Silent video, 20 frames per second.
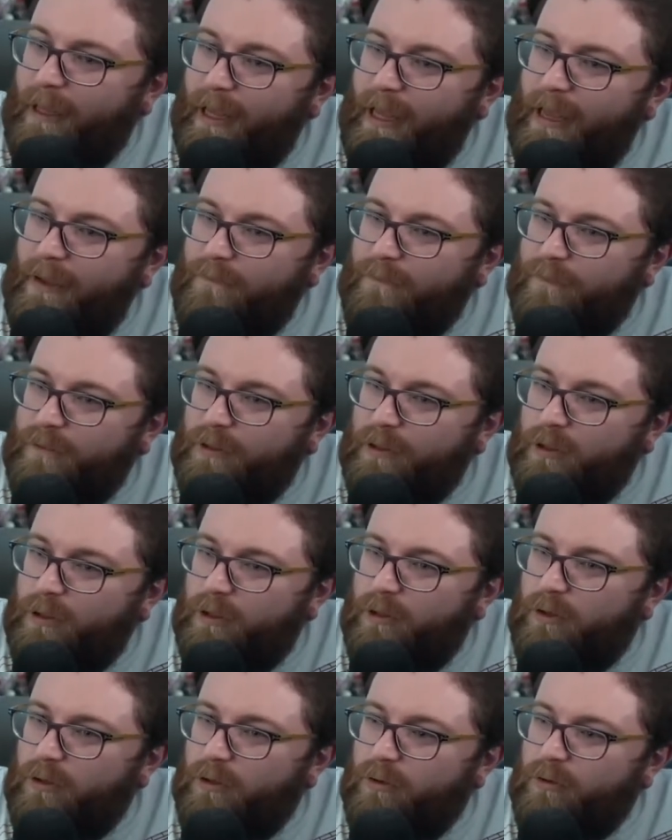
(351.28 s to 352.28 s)
if
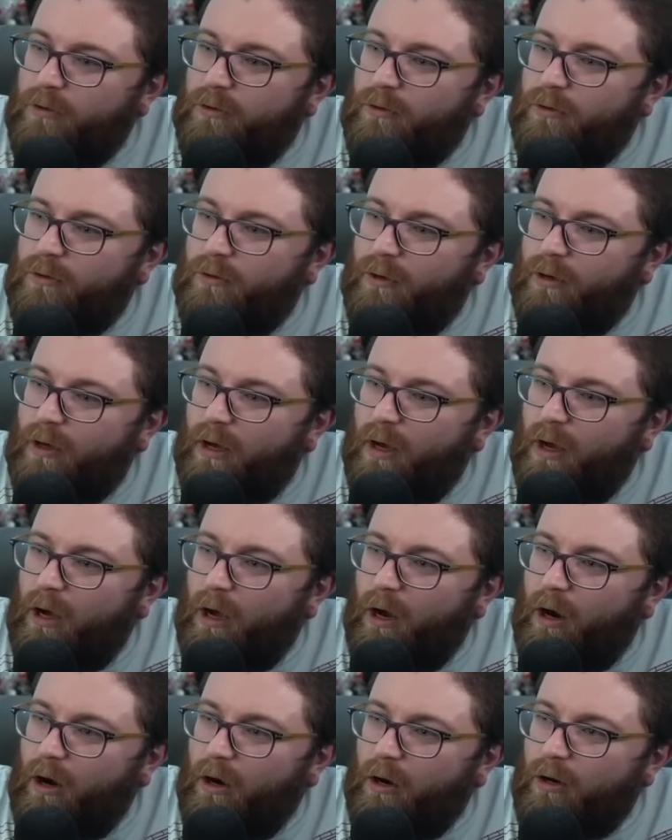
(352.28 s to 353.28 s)
you
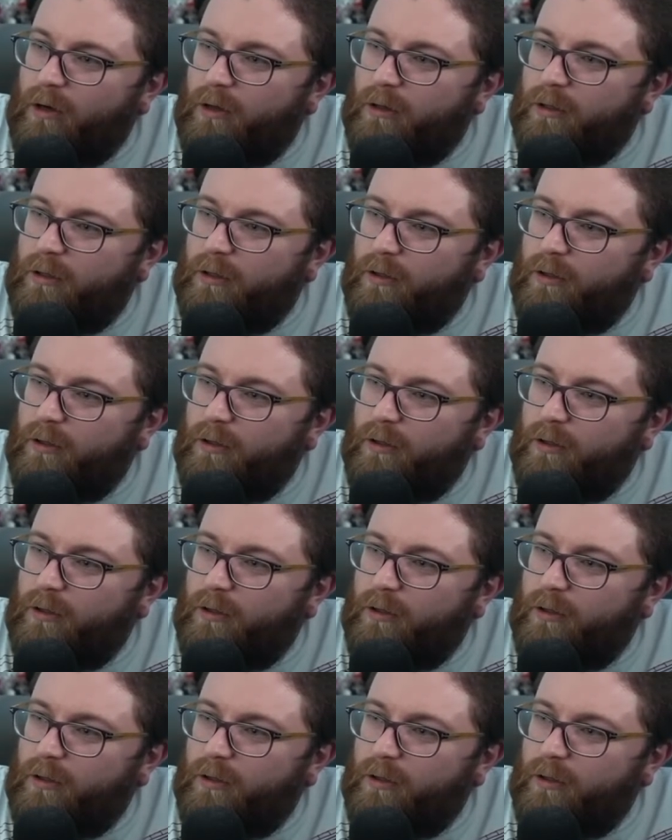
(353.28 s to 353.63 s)
are